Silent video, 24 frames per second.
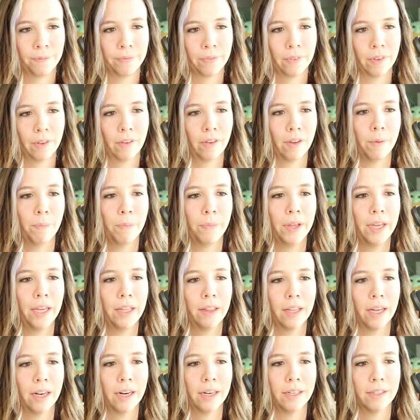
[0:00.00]
something
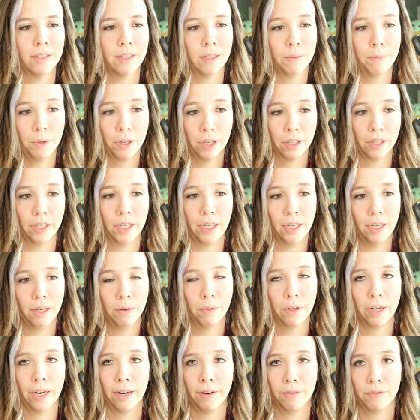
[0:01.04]
that I typically
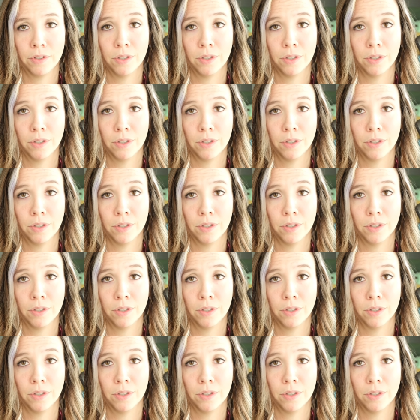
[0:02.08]
would have